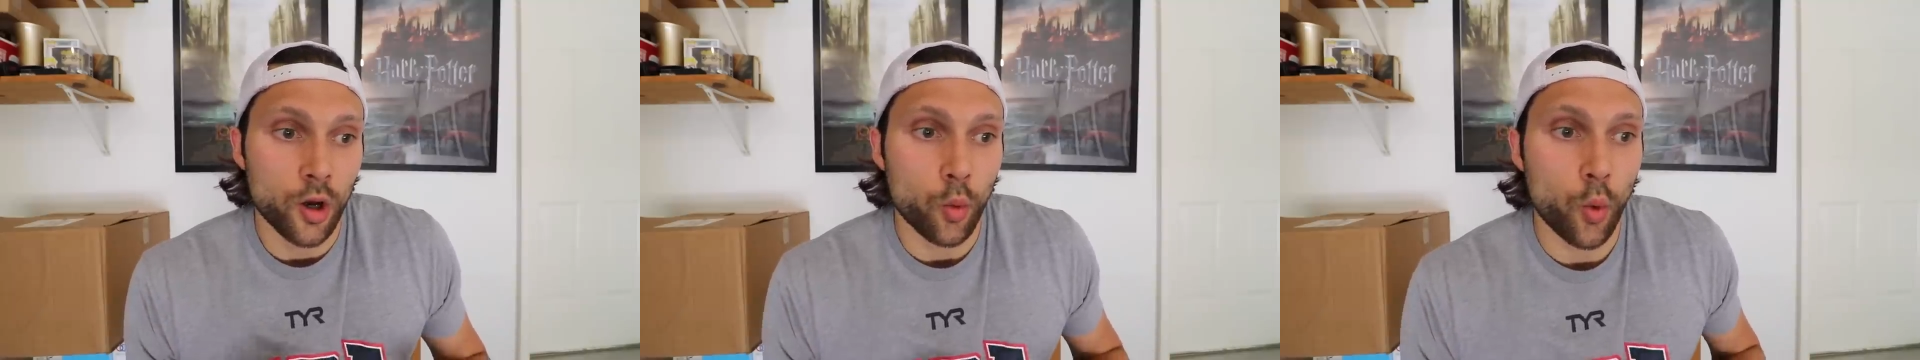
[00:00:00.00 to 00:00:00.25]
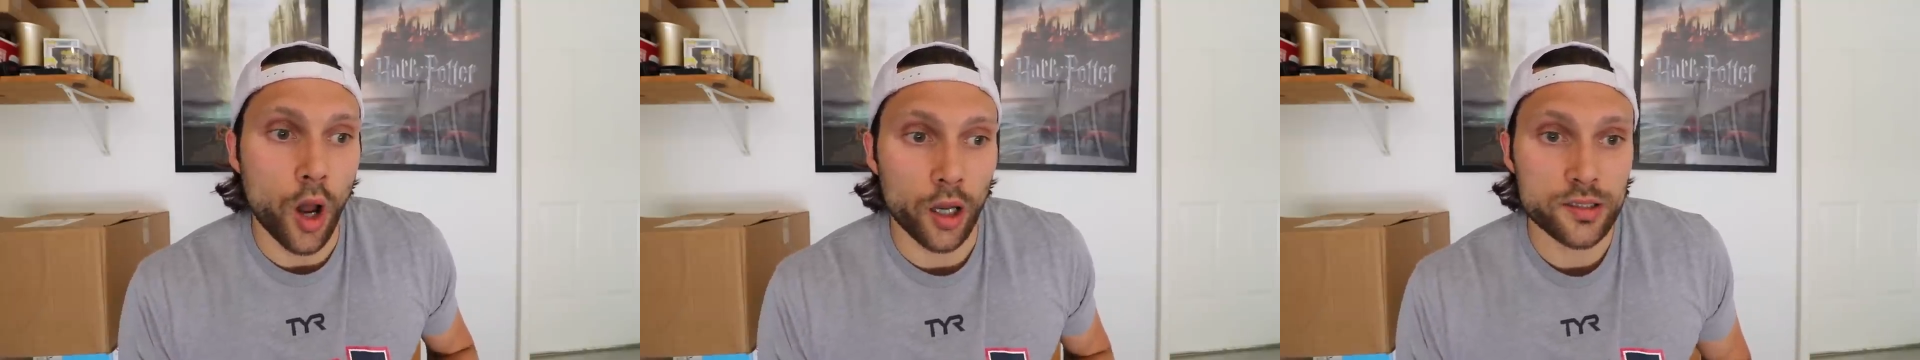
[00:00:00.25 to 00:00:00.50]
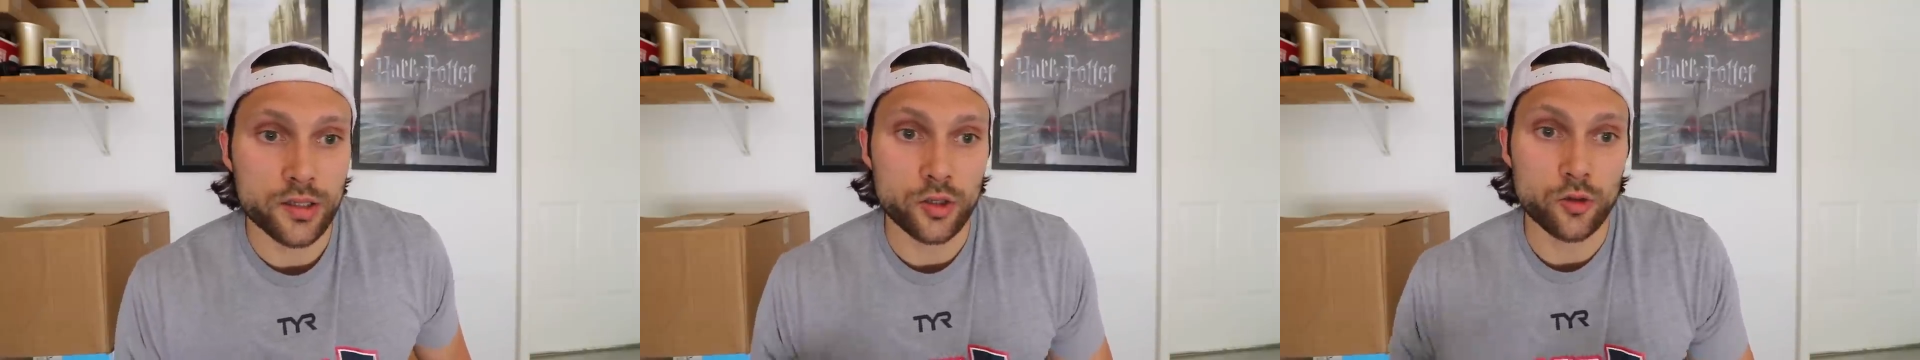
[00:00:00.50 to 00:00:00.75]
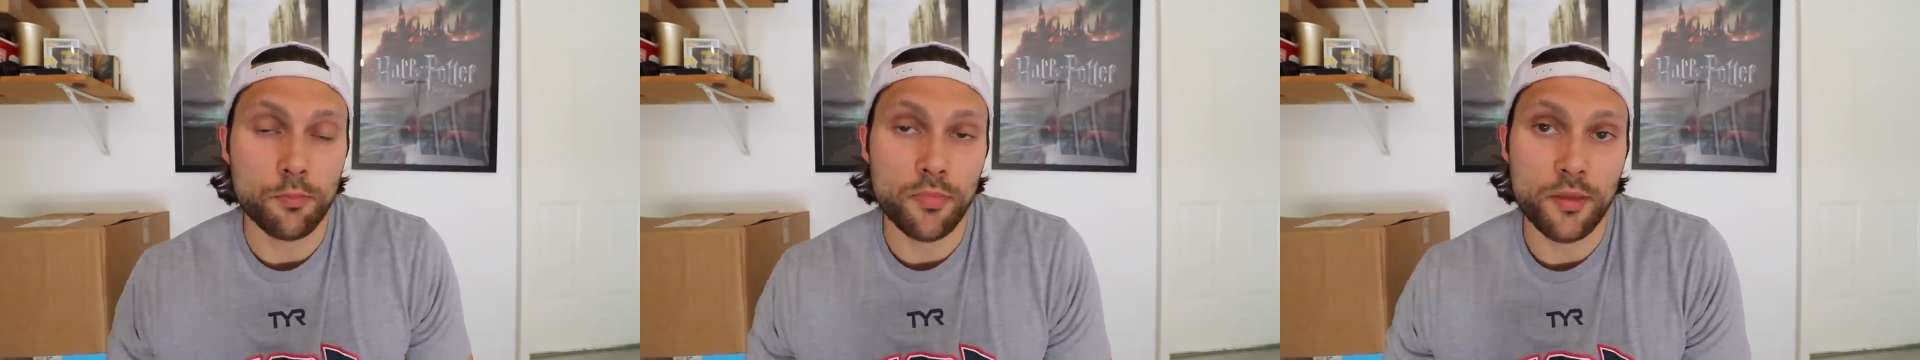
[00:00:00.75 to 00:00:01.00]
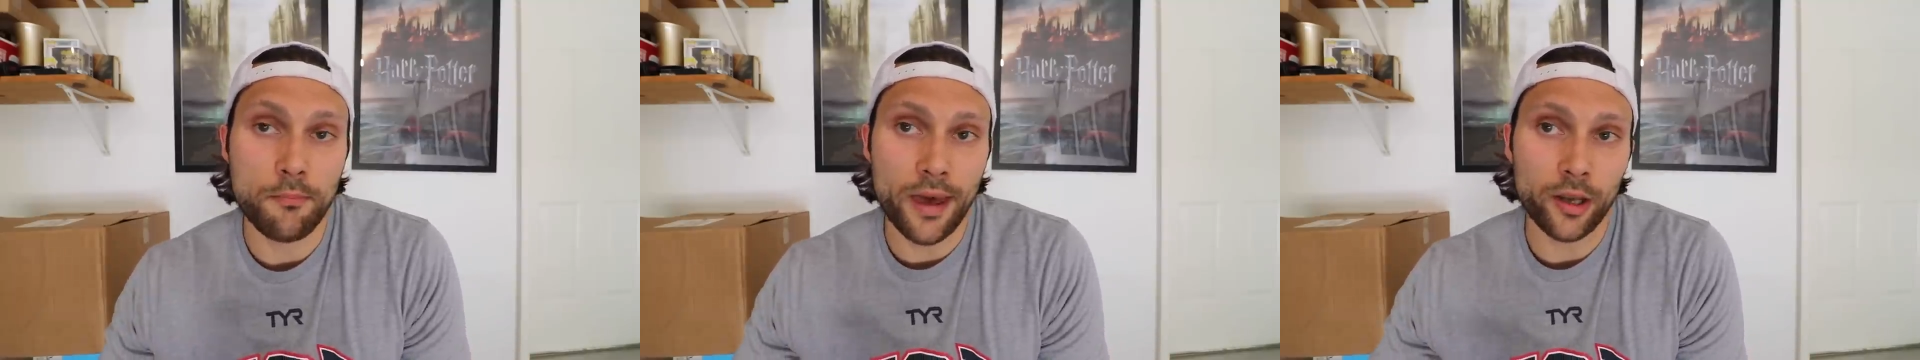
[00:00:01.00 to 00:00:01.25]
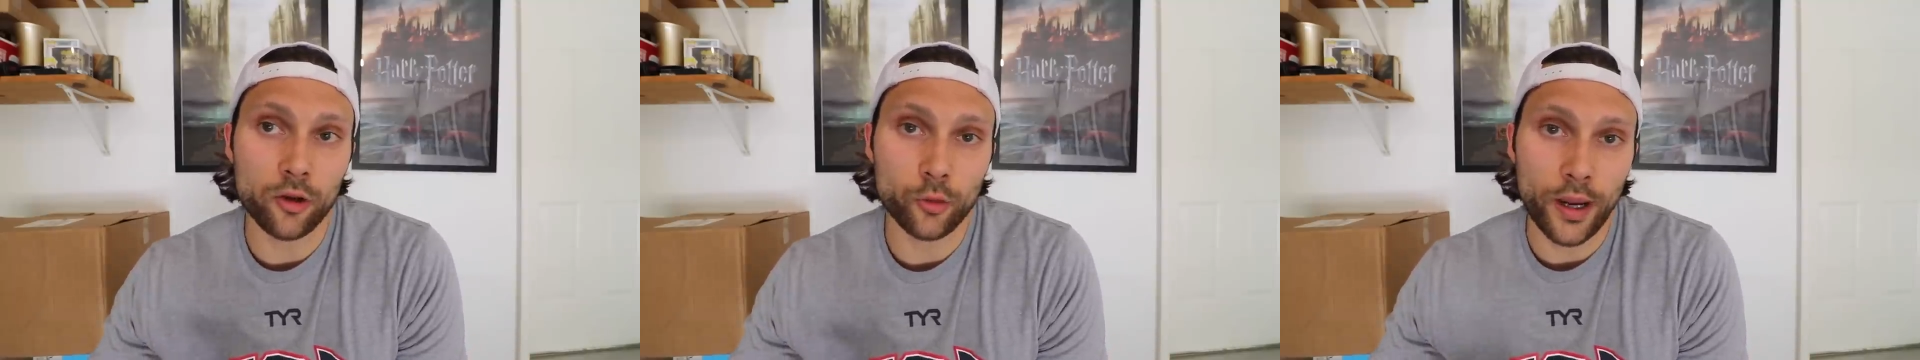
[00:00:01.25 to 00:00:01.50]
walk to the
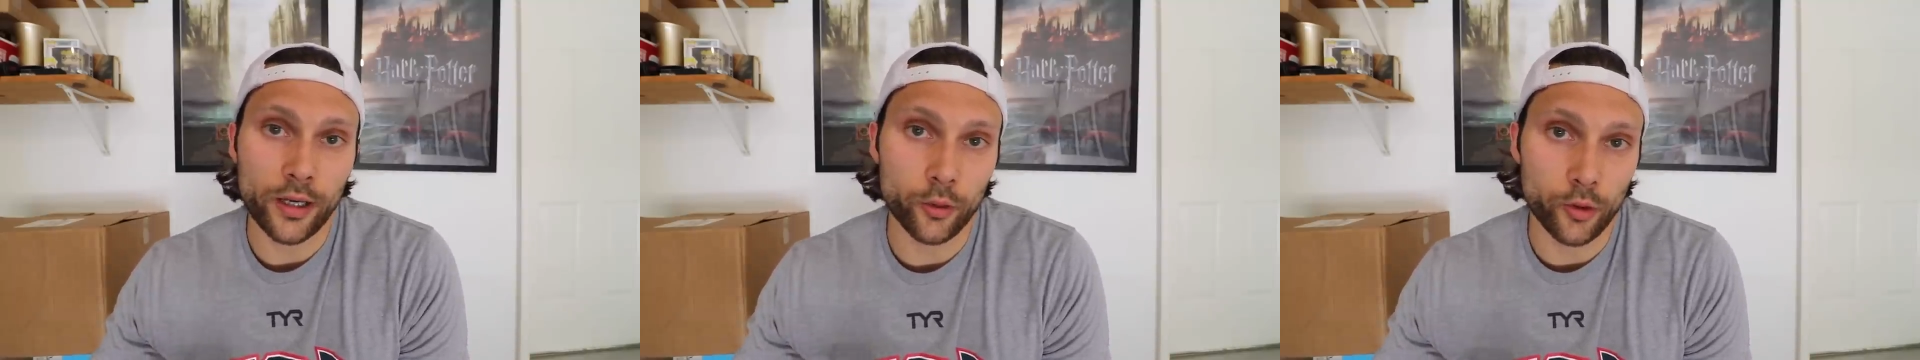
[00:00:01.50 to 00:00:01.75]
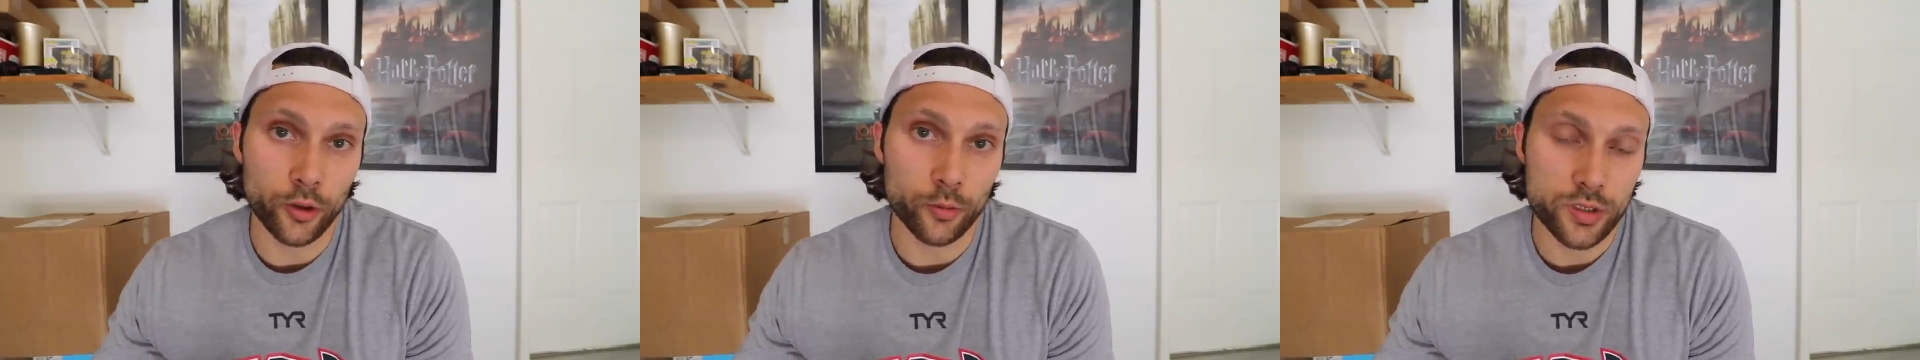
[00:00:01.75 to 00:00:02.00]
medal ready room,